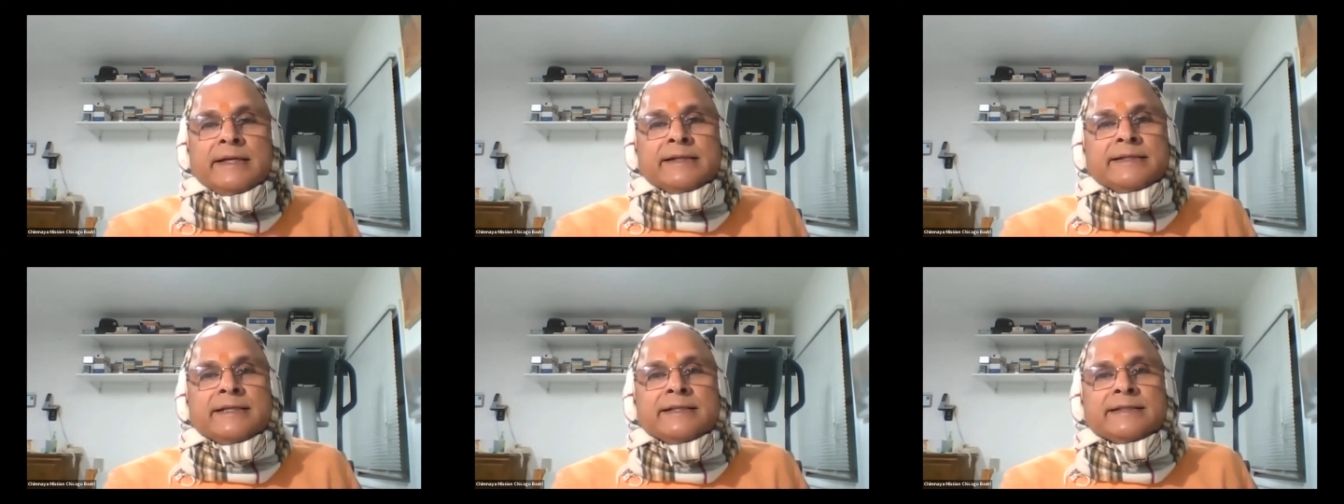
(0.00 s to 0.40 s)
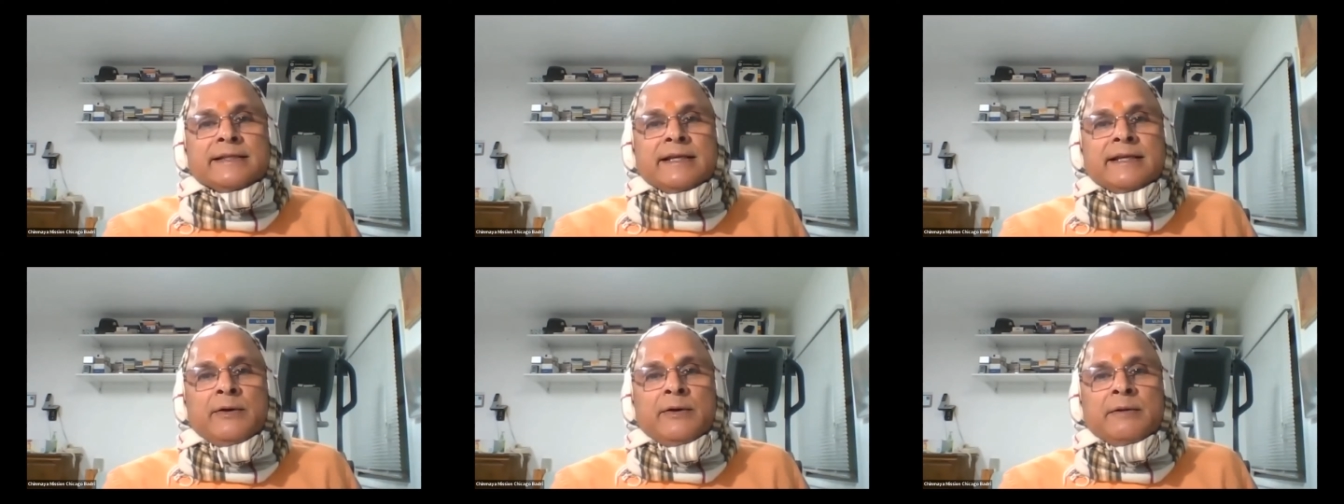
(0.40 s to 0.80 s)
Since
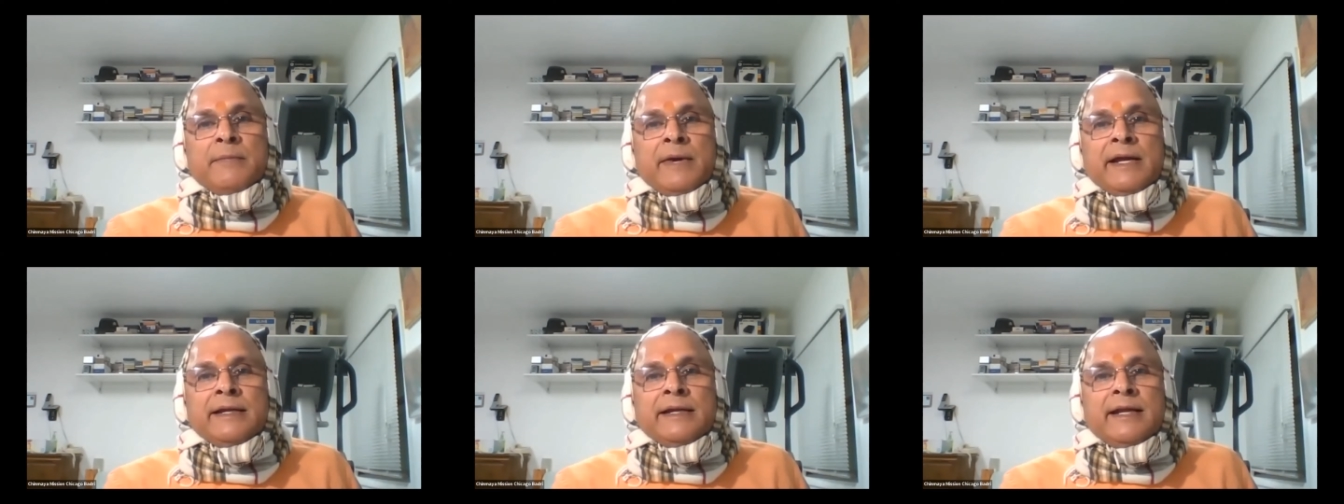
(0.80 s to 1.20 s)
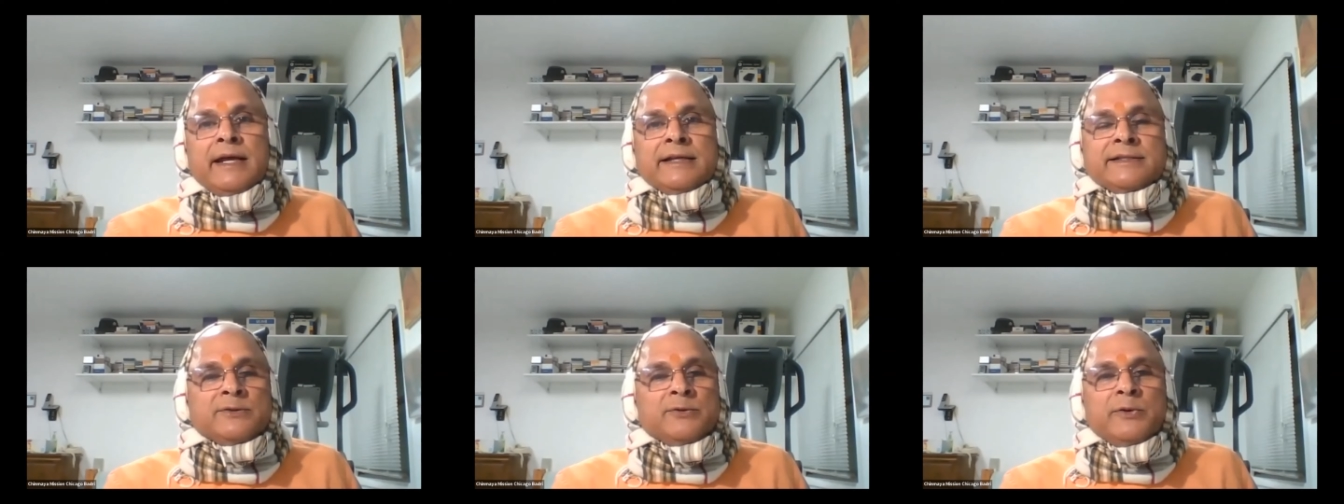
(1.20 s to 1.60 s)
our mind has
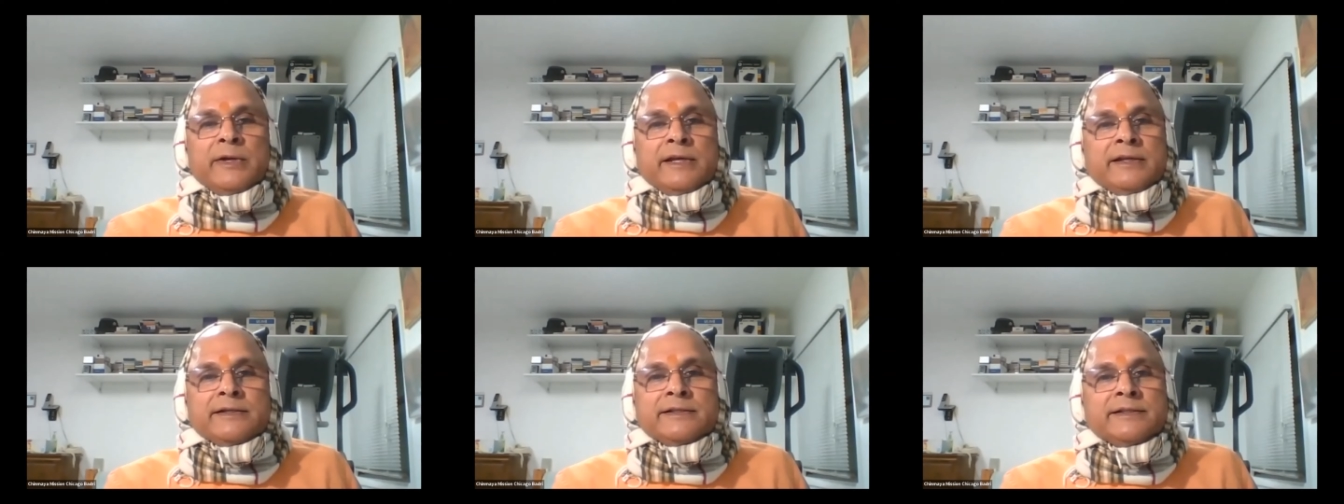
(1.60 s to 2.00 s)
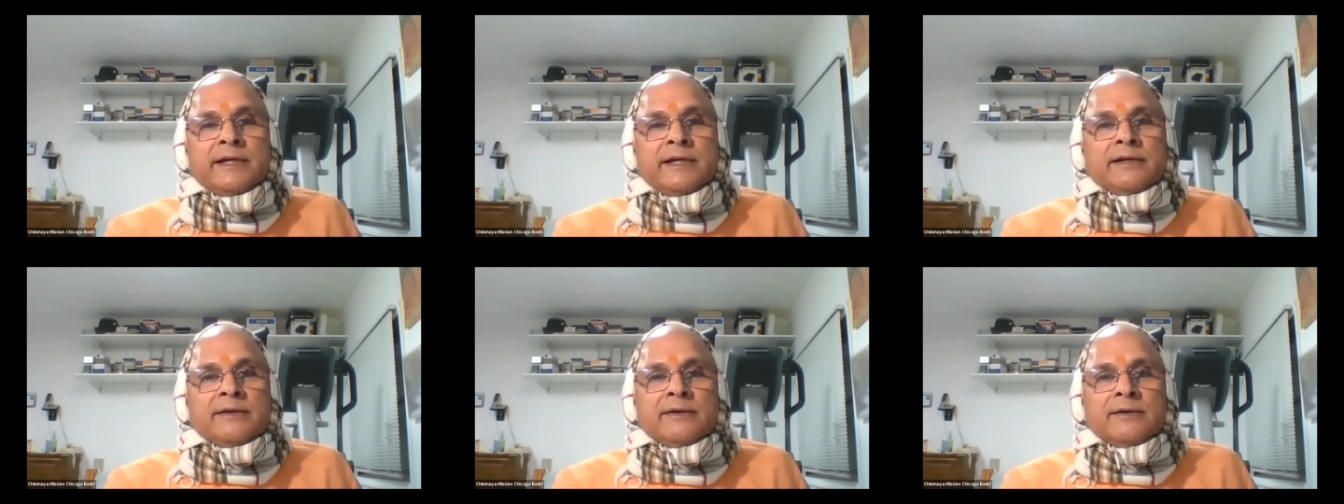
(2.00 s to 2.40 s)
no energy
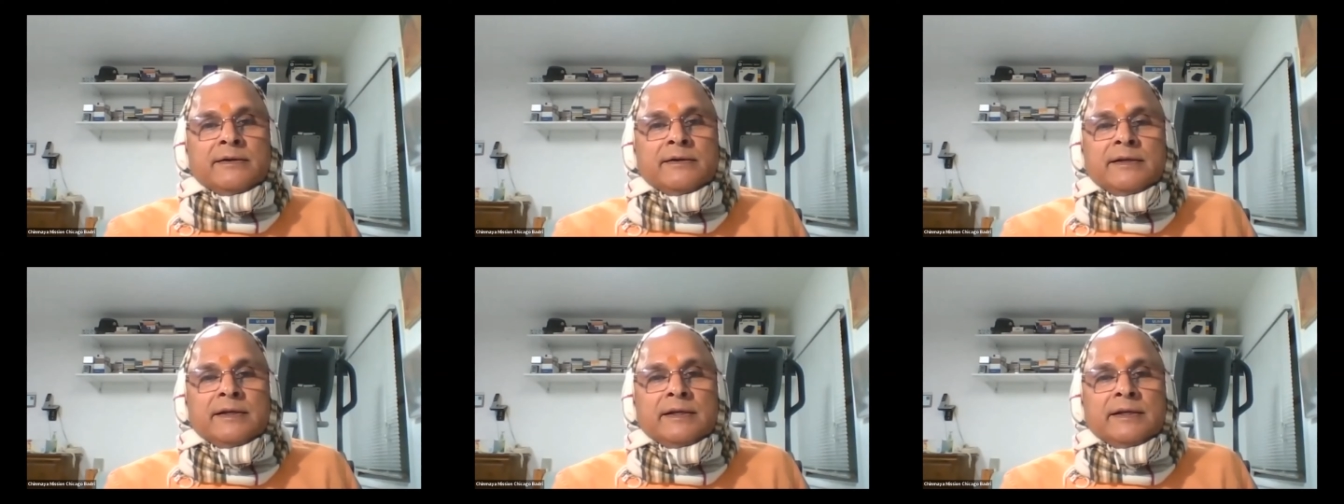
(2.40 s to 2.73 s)
at all,